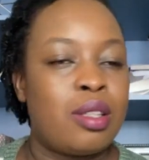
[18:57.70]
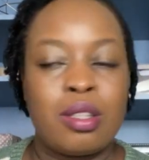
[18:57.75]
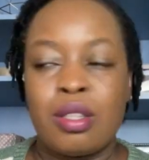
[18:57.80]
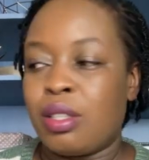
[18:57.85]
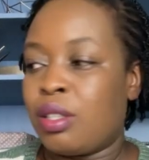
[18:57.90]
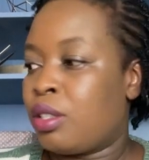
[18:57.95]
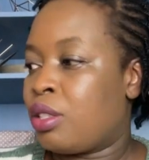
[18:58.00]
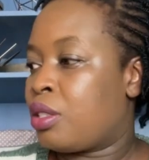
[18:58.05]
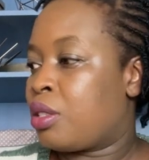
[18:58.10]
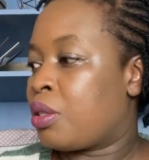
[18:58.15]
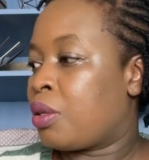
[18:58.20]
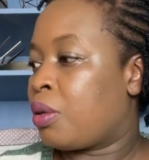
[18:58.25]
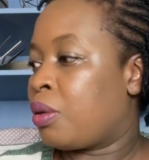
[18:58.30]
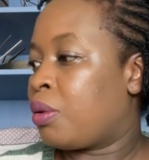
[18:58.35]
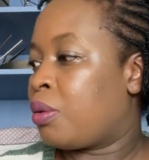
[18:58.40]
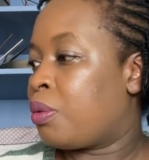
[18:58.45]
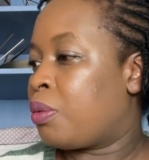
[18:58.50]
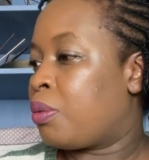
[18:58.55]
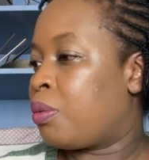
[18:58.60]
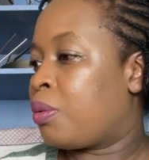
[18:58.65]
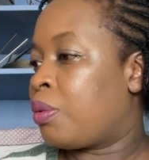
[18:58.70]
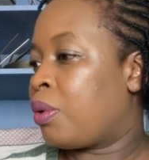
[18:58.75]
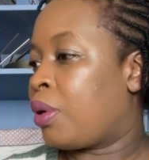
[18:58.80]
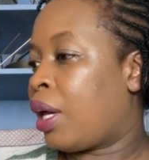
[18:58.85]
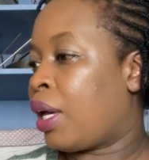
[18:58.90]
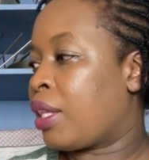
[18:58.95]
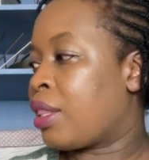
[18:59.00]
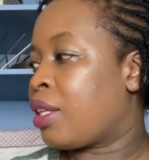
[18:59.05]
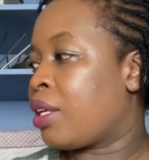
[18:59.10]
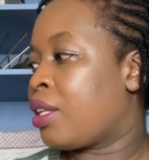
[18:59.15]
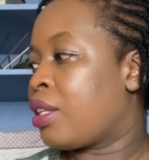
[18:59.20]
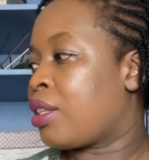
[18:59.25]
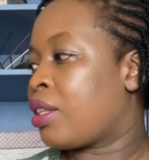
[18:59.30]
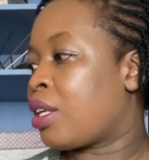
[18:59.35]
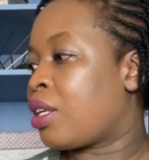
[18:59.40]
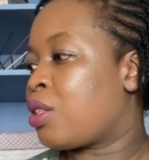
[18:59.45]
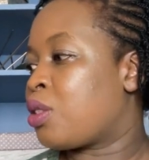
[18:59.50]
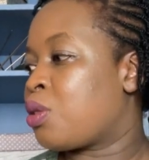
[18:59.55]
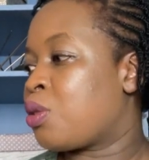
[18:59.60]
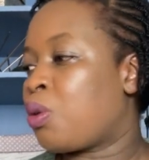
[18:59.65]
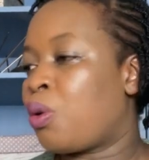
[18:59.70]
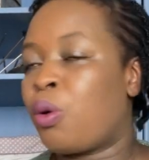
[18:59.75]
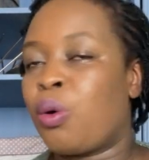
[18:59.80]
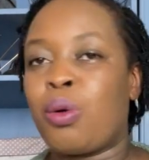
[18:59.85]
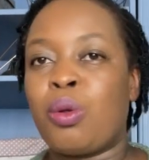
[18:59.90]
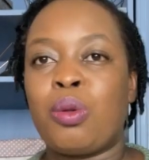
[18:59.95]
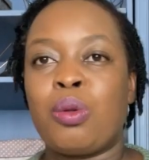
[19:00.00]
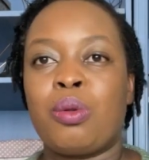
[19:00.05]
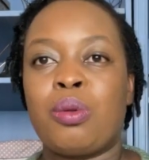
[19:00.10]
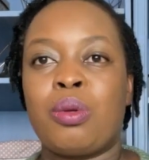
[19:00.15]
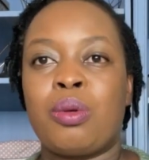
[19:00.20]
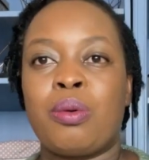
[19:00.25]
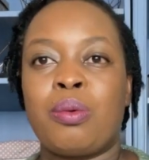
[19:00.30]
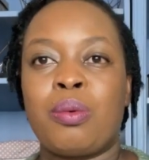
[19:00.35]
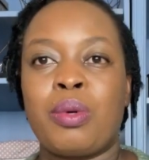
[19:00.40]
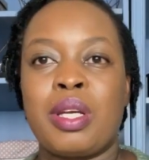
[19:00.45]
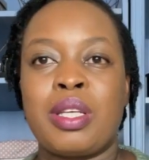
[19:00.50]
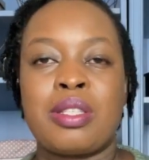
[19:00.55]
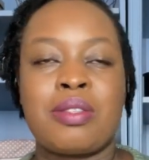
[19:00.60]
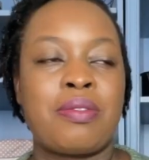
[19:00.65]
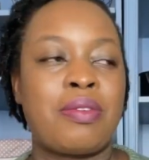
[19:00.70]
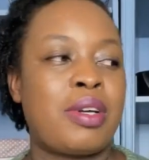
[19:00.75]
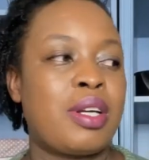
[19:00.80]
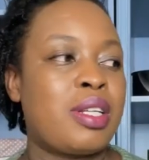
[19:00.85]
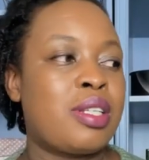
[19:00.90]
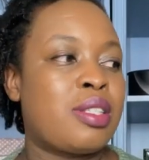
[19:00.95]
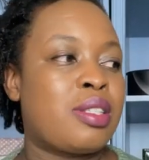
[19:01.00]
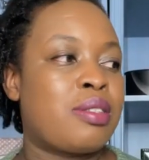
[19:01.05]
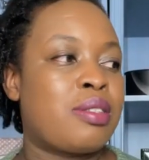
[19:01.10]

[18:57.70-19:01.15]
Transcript: So I think that's all as far as